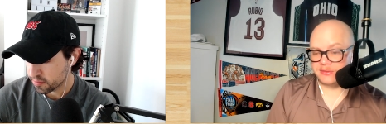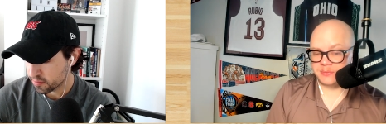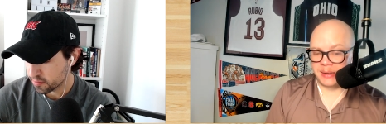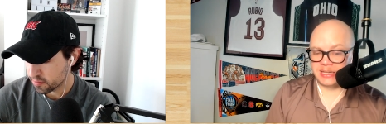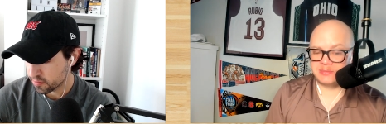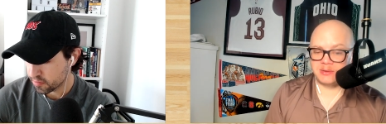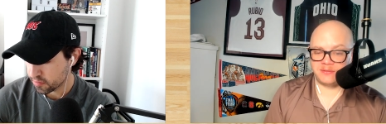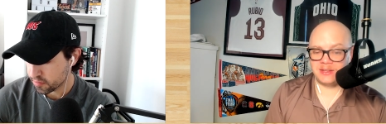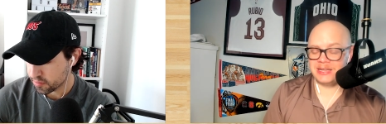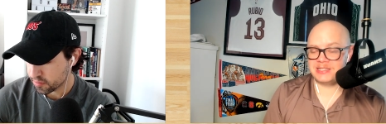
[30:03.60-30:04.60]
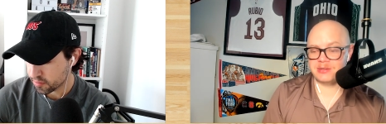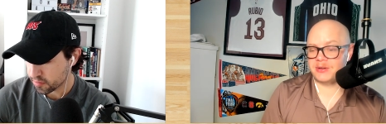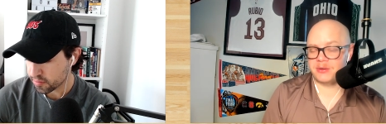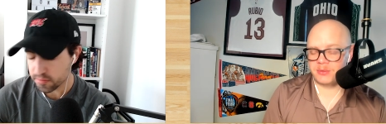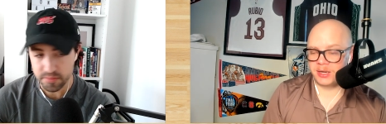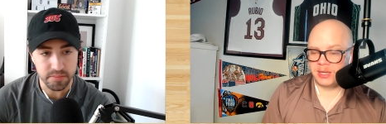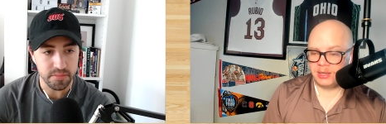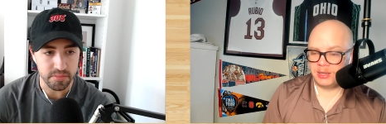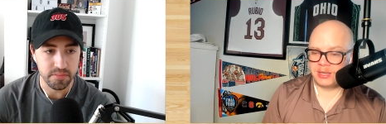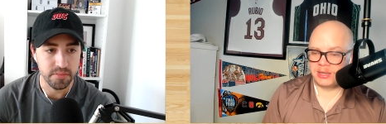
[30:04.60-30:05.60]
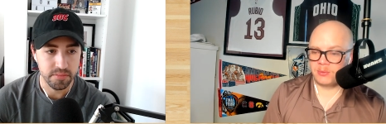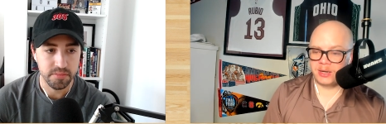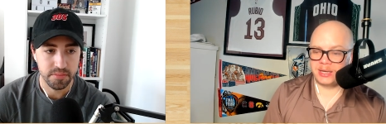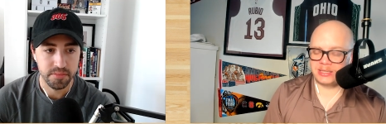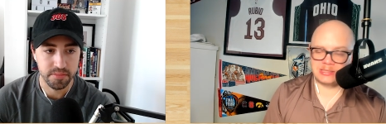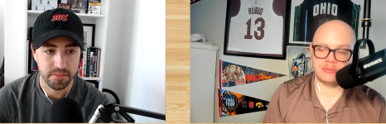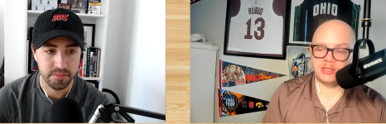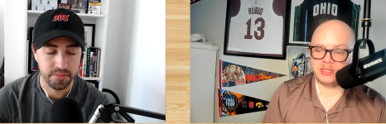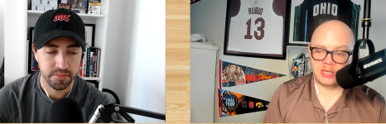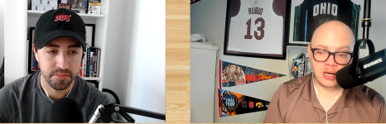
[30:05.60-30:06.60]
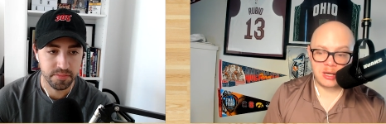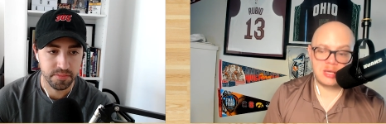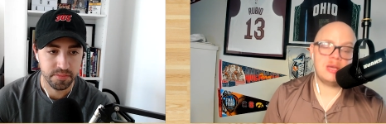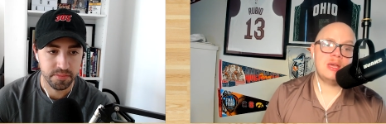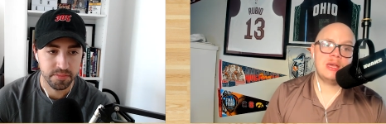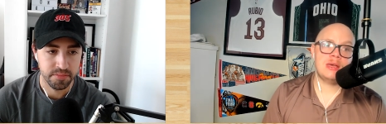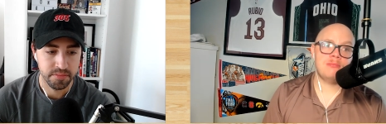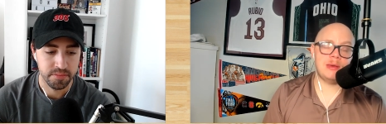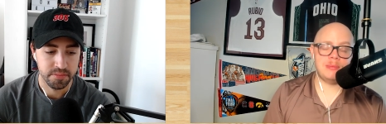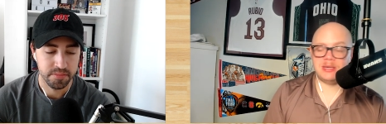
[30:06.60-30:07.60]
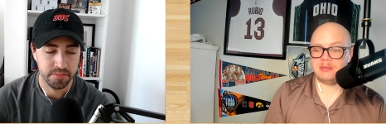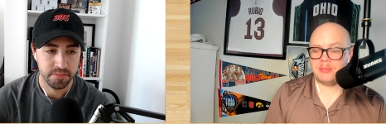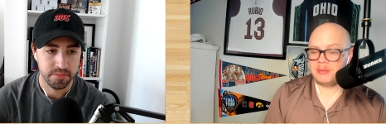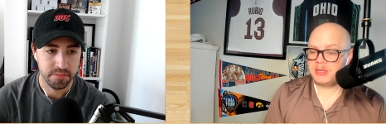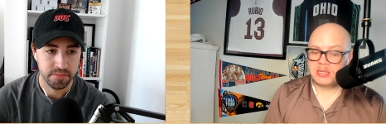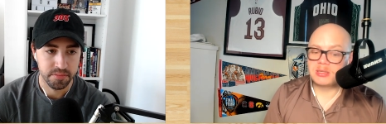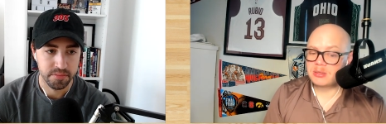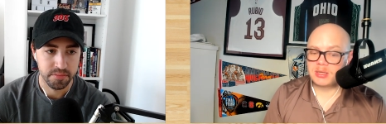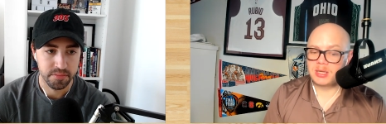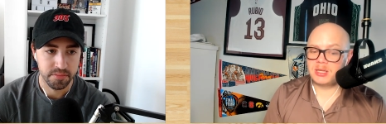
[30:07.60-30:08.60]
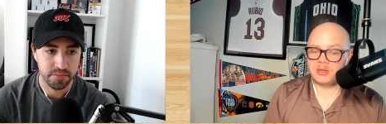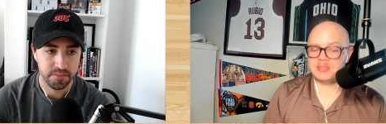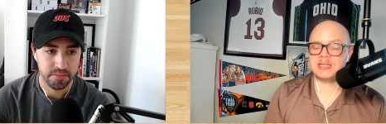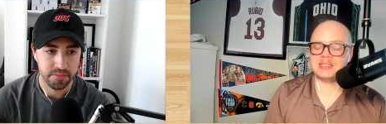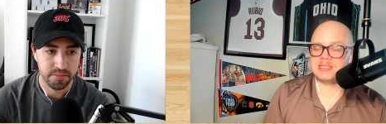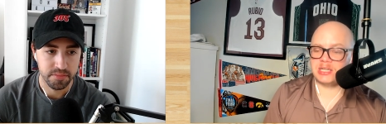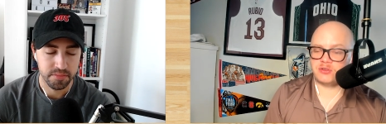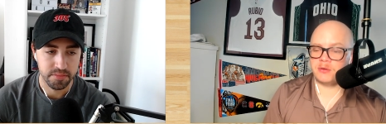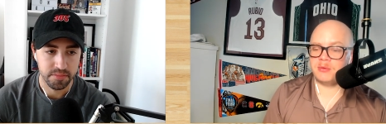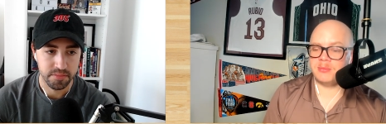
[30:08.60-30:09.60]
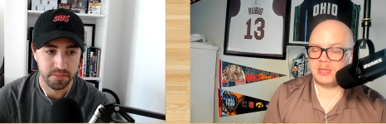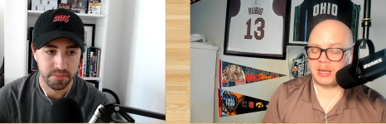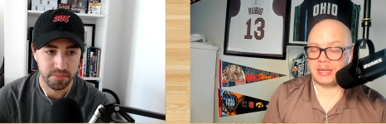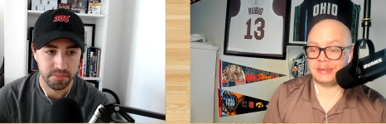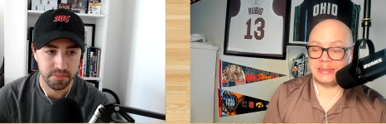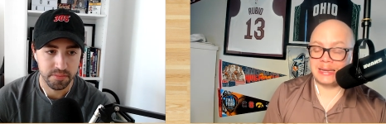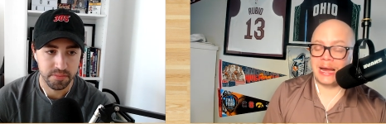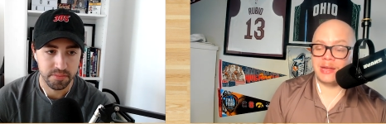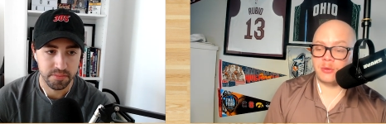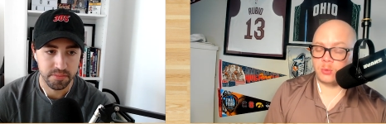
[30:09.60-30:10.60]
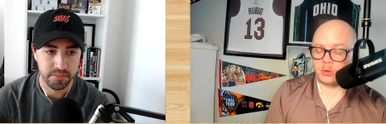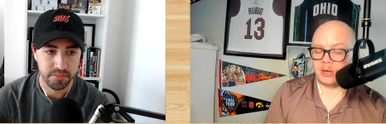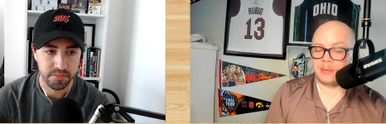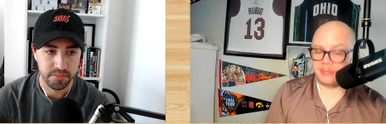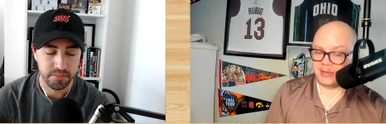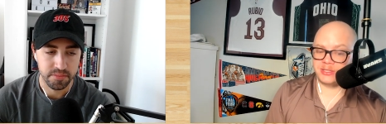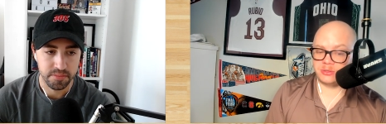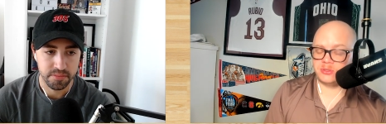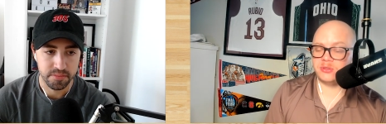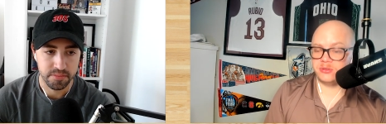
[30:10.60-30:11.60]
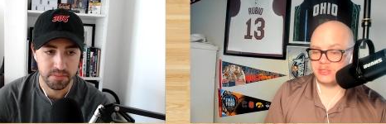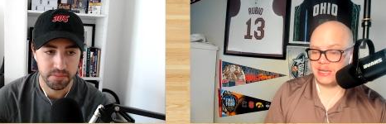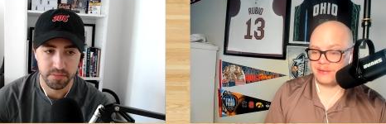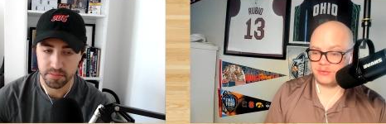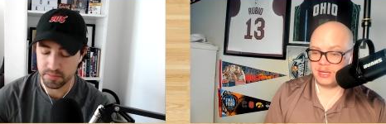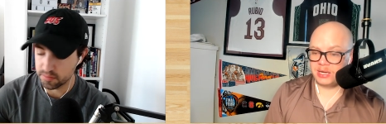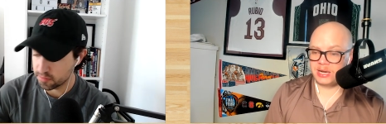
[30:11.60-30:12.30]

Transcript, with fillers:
Speaker 1: spots, but if he hits the ground running and they want to get someone in young, Maybe he, maybe you know, sets the stage for him to be like a lead guy in the World Cup roster two years after that.